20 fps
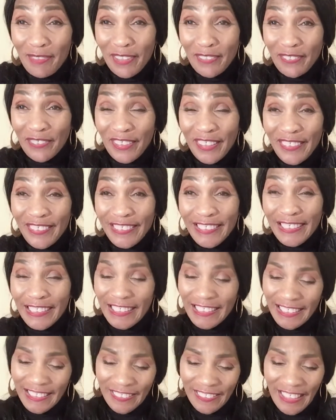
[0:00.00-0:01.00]
my fragrances.
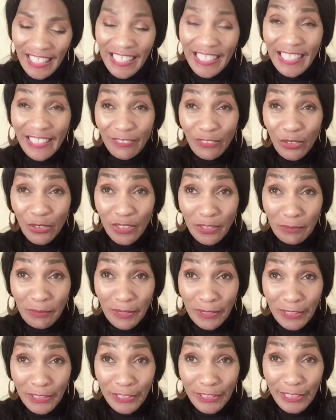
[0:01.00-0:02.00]
I love to
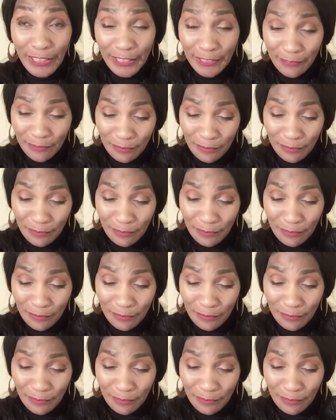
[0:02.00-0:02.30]
smell good.